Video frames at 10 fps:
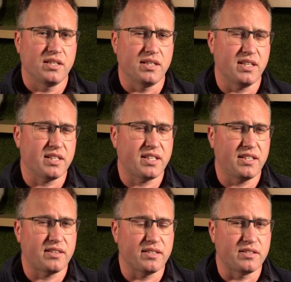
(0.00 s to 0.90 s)
The other
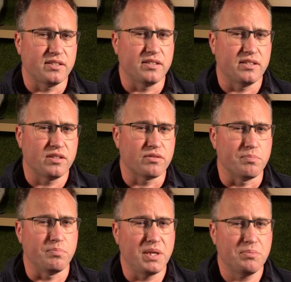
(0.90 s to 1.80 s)
key thing to
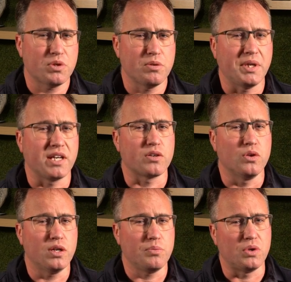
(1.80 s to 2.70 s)
remember about
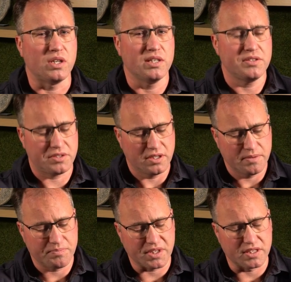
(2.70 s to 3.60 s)
guide wires
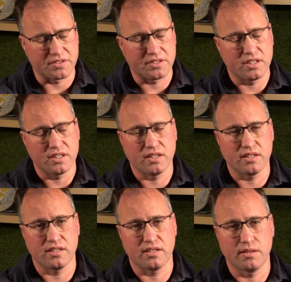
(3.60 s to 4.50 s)
is
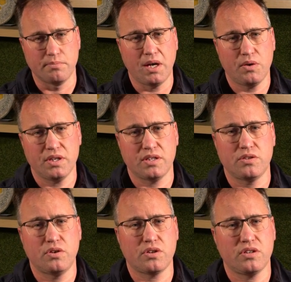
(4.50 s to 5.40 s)
the mower
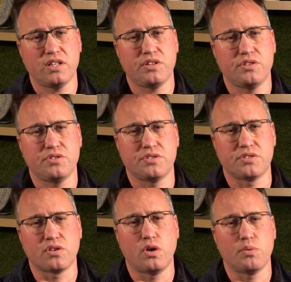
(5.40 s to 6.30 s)
not only uses
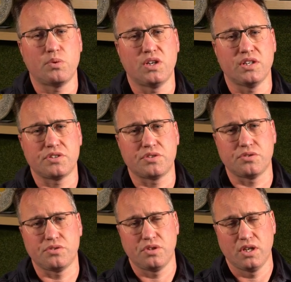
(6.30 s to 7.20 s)
the guide wire
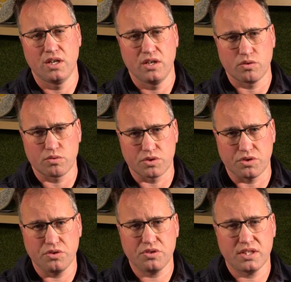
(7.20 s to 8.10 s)
to
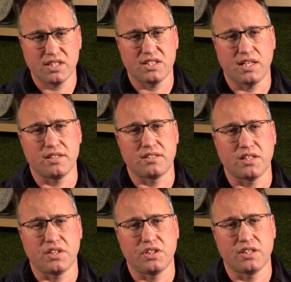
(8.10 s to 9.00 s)
return to the charge
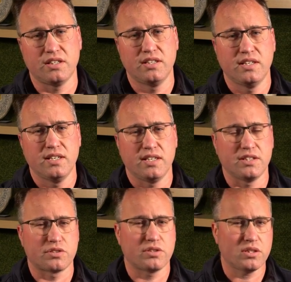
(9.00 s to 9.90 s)
station,
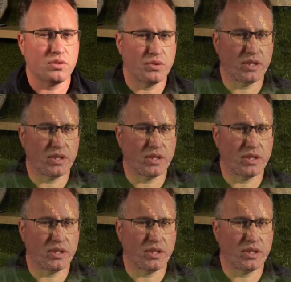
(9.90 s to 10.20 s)
it's critical